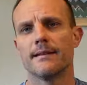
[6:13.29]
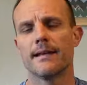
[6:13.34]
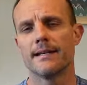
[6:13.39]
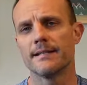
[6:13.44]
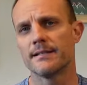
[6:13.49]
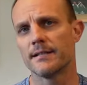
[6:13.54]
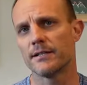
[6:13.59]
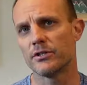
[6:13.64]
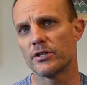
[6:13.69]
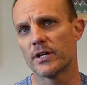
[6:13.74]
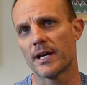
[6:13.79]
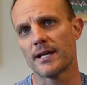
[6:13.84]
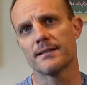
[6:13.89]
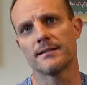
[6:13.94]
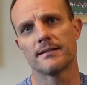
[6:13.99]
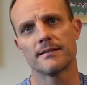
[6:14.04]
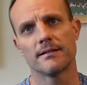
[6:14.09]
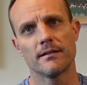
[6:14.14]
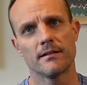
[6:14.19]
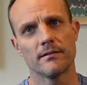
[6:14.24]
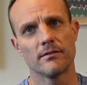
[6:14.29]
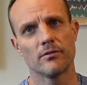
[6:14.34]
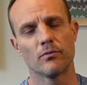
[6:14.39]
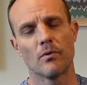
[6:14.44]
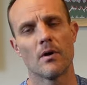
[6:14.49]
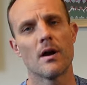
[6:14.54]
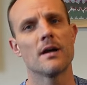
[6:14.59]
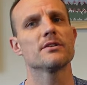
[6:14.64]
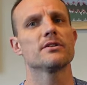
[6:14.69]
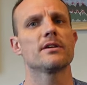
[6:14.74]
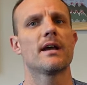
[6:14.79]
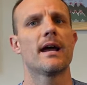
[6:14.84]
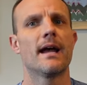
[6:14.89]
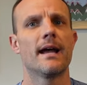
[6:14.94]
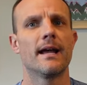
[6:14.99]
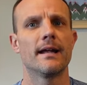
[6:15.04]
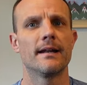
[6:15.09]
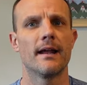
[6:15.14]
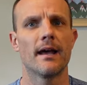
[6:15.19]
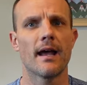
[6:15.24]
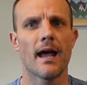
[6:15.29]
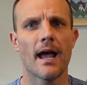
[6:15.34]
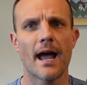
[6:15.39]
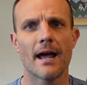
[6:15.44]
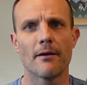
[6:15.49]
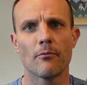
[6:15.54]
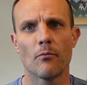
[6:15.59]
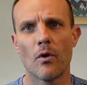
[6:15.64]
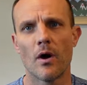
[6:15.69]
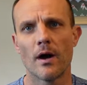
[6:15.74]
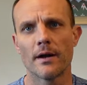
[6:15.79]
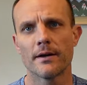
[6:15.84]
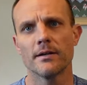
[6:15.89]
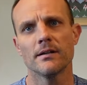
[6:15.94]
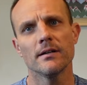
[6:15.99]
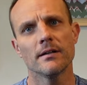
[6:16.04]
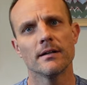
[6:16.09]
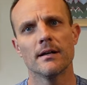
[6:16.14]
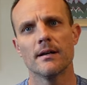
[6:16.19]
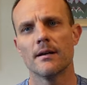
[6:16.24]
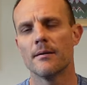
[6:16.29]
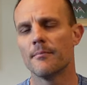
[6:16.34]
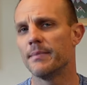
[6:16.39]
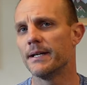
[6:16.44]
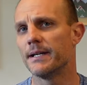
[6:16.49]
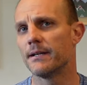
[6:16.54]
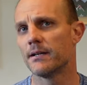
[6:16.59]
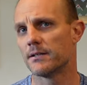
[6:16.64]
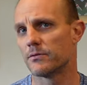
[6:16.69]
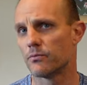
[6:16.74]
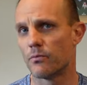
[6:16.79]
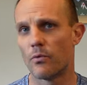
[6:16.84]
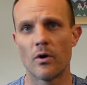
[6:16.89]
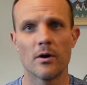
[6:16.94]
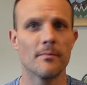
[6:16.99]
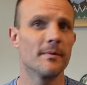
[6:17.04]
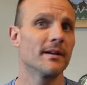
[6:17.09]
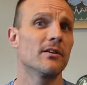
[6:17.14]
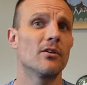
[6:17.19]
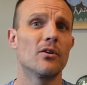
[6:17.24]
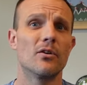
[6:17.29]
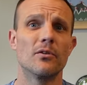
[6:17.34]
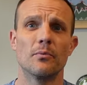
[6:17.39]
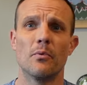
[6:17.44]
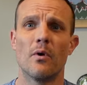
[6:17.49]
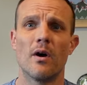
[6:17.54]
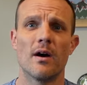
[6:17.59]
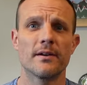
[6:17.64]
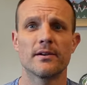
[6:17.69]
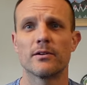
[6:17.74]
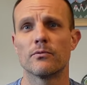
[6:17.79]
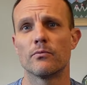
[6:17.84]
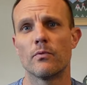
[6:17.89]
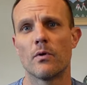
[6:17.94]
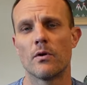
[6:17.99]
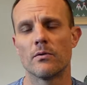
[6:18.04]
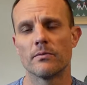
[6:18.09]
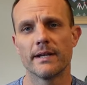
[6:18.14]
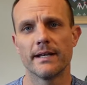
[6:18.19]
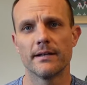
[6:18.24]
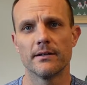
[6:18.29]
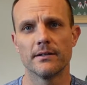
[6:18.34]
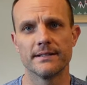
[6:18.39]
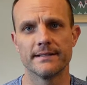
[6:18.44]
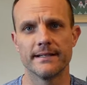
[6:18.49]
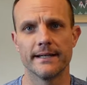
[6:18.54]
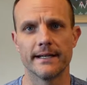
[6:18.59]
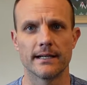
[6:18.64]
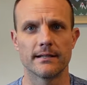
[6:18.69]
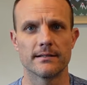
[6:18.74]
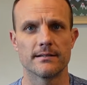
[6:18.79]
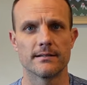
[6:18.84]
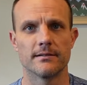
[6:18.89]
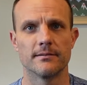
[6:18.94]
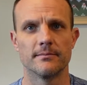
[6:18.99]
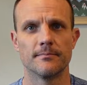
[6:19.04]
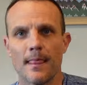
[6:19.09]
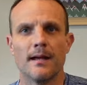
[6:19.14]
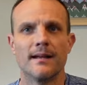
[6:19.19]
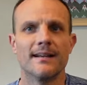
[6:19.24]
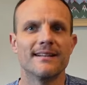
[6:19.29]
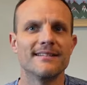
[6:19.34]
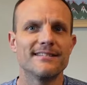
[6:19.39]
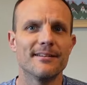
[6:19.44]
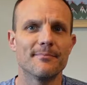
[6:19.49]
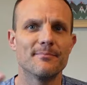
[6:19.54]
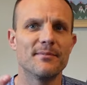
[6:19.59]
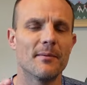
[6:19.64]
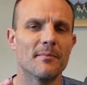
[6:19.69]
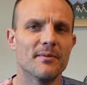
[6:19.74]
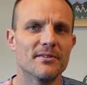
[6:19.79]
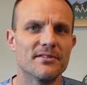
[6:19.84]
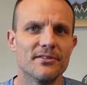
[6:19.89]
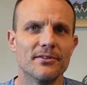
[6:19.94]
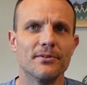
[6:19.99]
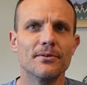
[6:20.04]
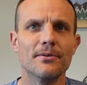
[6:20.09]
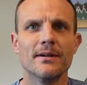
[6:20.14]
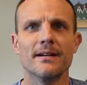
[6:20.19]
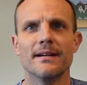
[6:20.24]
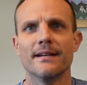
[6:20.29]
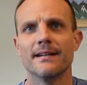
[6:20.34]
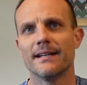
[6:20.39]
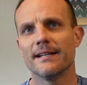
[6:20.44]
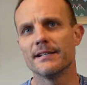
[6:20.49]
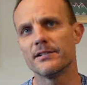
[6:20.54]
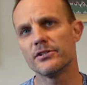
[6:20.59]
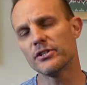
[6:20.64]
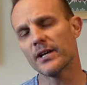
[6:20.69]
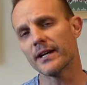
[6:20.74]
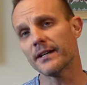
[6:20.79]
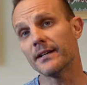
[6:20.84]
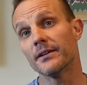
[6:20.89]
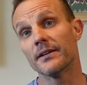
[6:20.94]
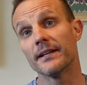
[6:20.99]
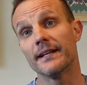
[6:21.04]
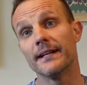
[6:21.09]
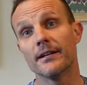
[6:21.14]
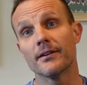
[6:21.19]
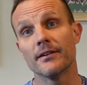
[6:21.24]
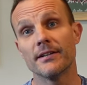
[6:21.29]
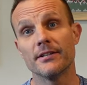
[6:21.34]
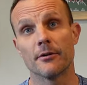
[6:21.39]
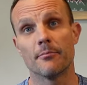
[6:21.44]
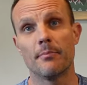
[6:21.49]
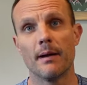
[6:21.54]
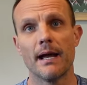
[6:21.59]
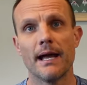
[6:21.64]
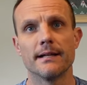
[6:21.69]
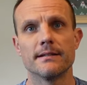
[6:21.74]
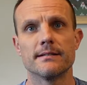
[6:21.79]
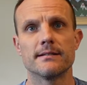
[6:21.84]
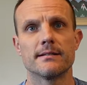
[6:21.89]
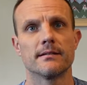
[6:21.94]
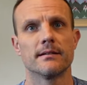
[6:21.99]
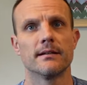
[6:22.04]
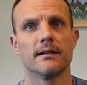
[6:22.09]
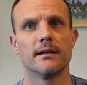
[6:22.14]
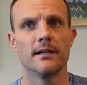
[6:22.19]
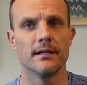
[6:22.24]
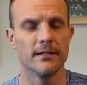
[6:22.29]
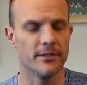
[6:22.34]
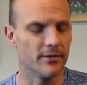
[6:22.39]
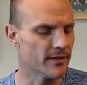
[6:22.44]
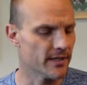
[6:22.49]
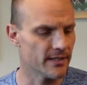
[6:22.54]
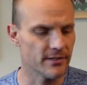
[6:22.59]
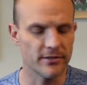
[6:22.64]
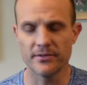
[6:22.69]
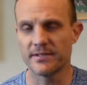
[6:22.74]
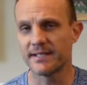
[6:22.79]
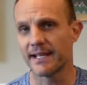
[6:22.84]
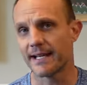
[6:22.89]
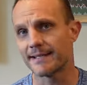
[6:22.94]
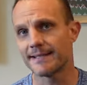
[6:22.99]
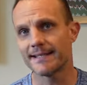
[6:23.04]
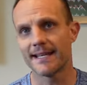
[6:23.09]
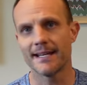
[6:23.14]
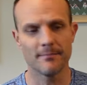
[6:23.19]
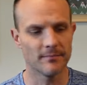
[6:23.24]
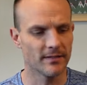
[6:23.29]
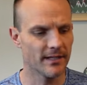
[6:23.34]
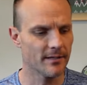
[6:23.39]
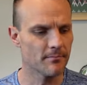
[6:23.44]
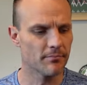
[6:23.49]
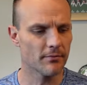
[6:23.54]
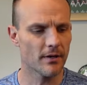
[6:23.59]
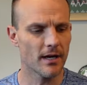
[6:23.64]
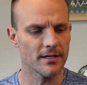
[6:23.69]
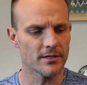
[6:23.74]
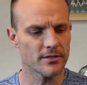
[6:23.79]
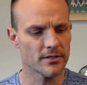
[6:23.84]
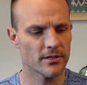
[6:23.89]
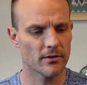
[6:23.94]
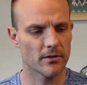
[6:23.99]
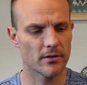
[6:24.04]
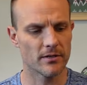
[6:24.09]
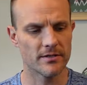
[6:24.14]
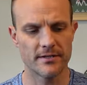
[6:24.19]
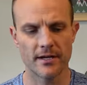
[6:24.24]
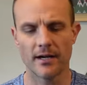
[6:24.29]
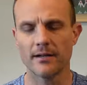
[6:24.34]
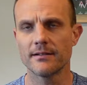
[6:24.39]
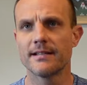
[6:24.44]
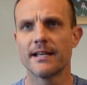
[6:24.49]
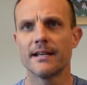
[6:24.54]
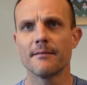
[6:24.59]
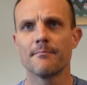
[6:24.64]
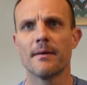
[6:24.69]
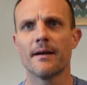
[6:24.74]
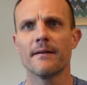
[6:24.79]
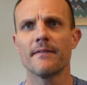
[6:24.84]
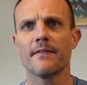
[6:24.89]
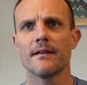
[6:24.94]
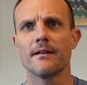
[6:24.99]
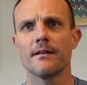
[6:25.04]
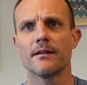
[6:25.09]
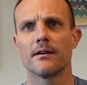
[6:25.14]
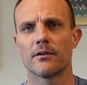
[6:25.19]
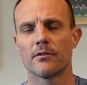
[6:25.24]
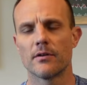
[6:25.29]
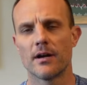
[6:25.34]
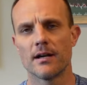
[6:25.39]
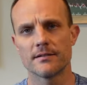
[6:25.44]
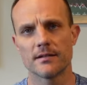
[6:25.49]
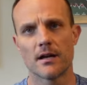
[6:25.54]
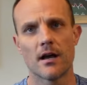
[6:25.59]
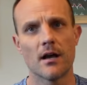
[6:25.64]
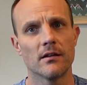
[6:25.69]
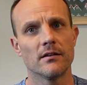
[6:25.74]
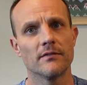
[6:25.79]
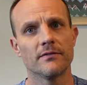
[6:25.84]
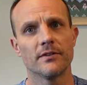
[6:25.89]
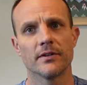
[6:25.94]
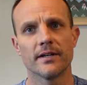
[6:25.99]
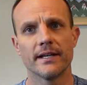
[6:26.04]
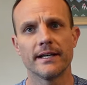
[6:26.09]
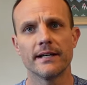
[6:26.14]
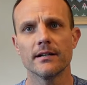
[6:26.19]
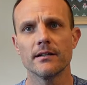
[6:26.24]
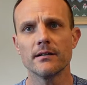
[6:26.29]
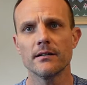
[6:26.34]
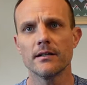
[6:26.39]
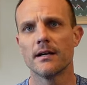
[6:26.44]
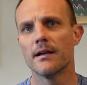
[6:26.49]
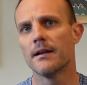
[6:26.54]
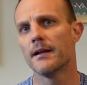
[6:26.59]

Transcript: they suggest to wash on hot water because warm and cold water won't kill ticks. Tip number two is check your gear and your pets. You can use that same lint brush or duct tape method across all of your gear.